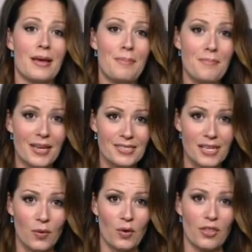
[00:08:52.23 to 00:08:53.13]

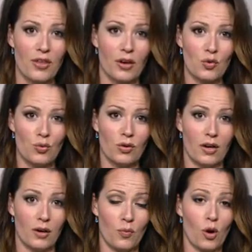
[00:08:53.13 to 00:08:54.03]
mixing with
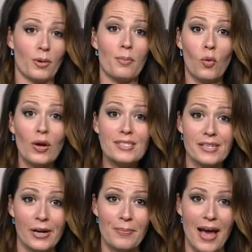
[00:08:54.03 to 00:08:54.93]
a warmer, moist
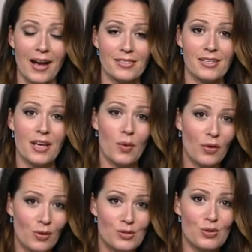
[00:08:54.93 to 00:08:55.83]
air mass. When
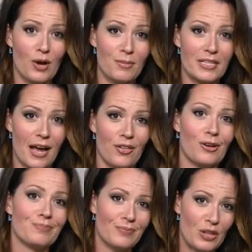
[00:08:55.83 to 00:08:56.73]
those two come
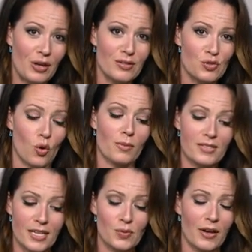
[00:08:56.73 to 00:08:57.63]
together, you get storms.
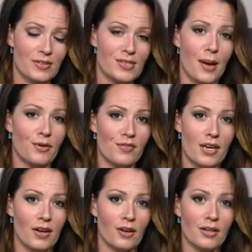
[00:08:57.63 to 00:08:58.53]
That's why this time of the
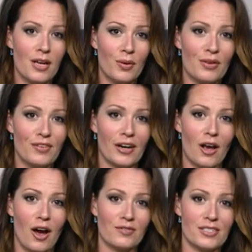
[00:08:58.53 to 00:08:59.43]
year, we very
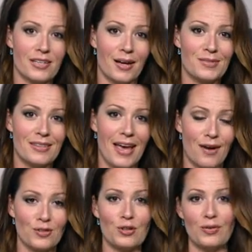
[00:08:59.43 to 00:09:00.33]
oftentimes in the
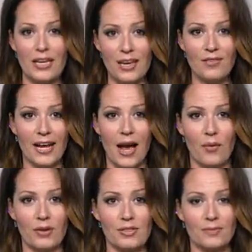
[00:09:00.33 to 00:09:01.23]
afternoon, the evening
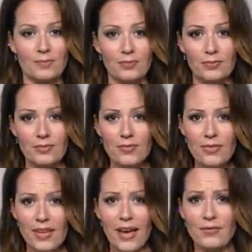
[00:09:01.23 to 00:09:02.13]
hours, have